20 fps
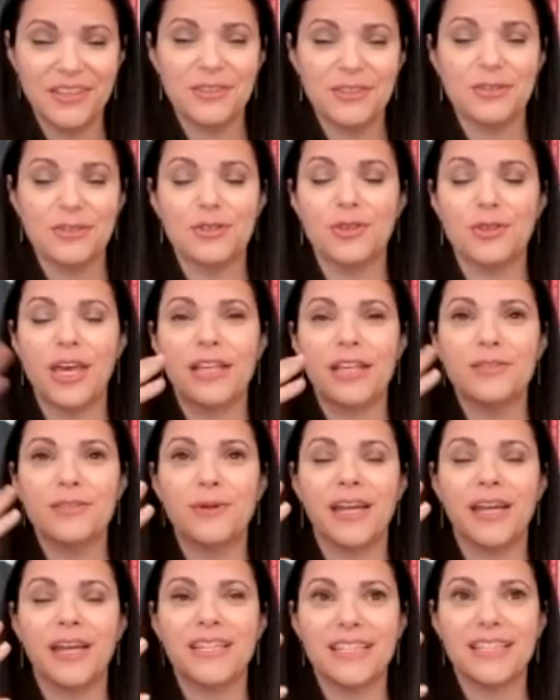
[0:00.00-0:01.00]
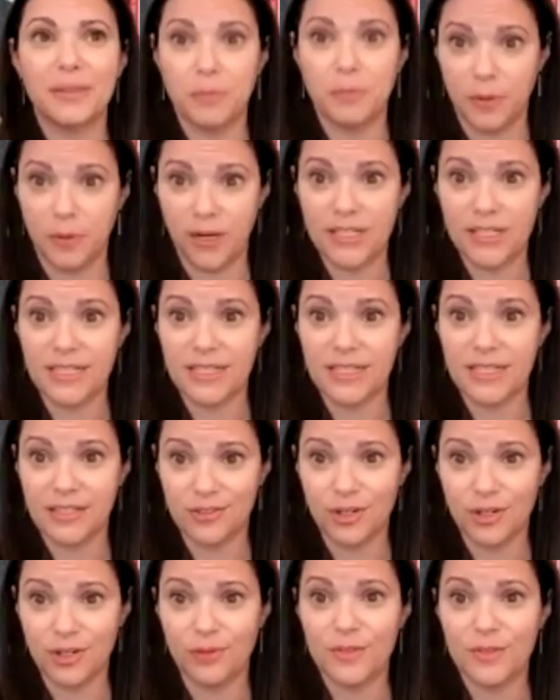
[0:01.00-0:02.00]
So that's why I said presence
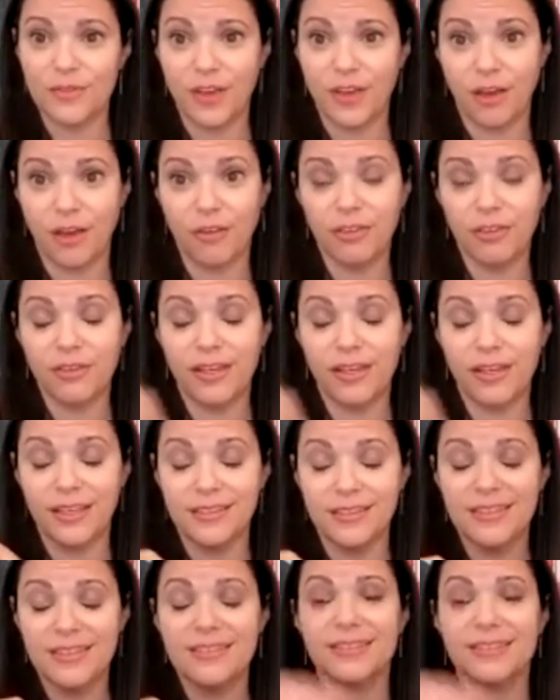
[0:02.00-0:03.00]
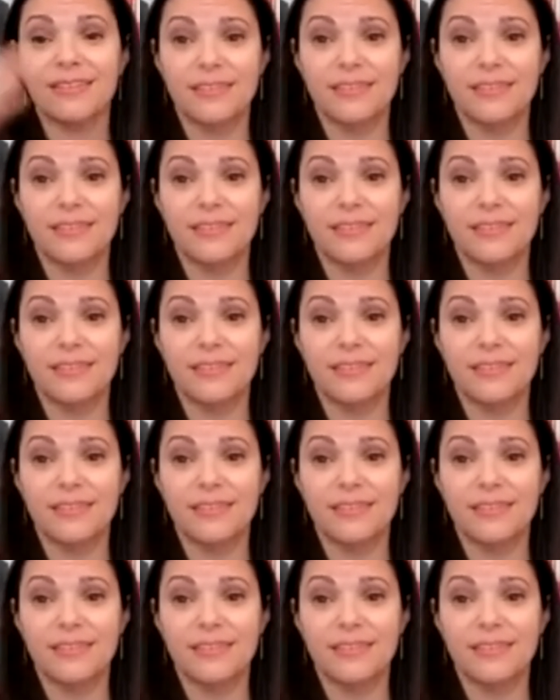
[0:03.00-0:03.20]
in terms of health. It's